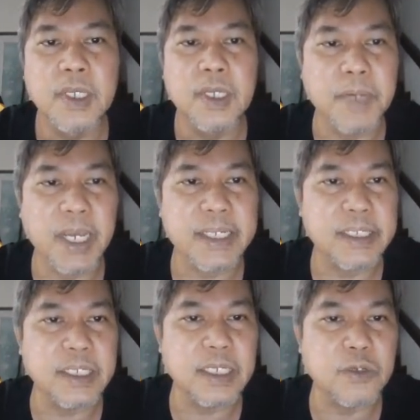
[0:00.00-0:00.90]
But
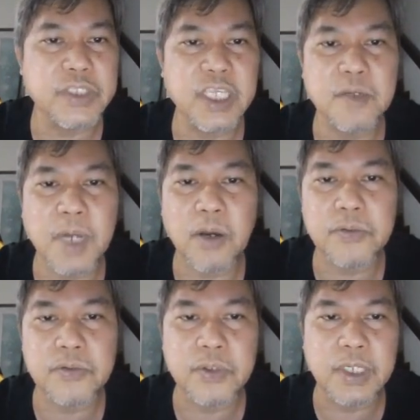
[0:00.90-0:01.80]
the good thing about
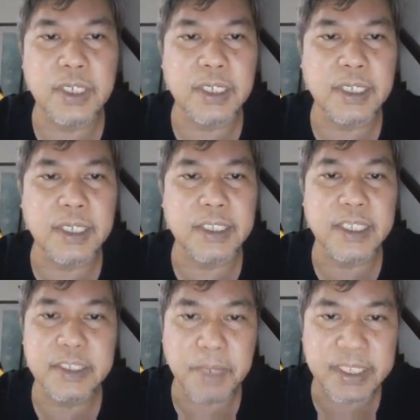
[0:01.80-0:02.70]

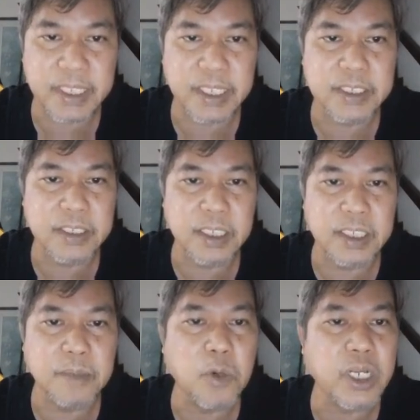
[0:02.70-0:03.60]
this method is
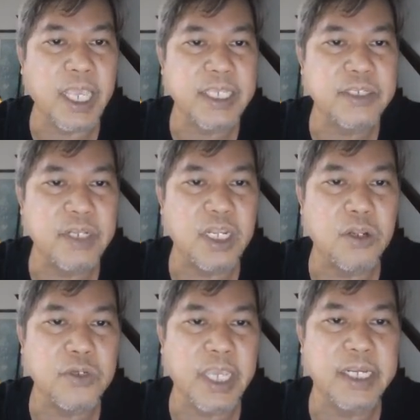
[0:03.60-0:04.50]
the bot actually
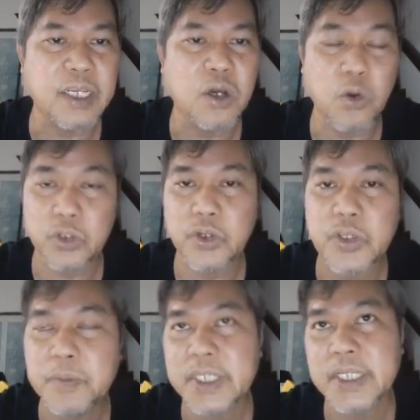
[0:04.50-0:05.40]
look at the whole
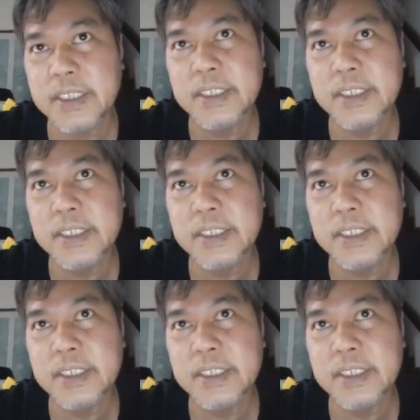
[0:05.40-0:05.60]
document.